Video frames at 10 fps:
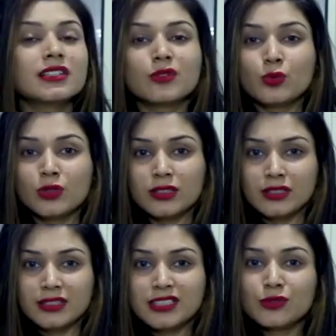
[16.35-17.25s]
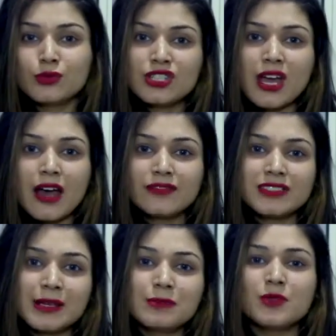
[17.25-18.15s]
are the words which have
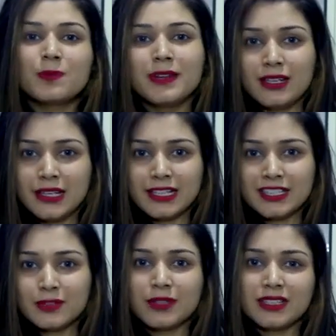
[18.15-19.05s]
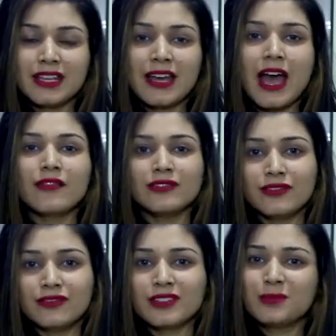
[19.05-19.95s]
same spellings but they have
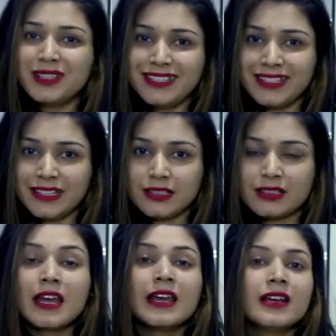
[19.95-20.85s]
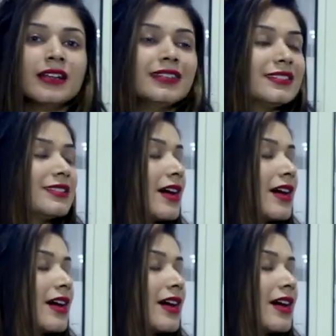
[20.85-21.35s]
different meanings. Let's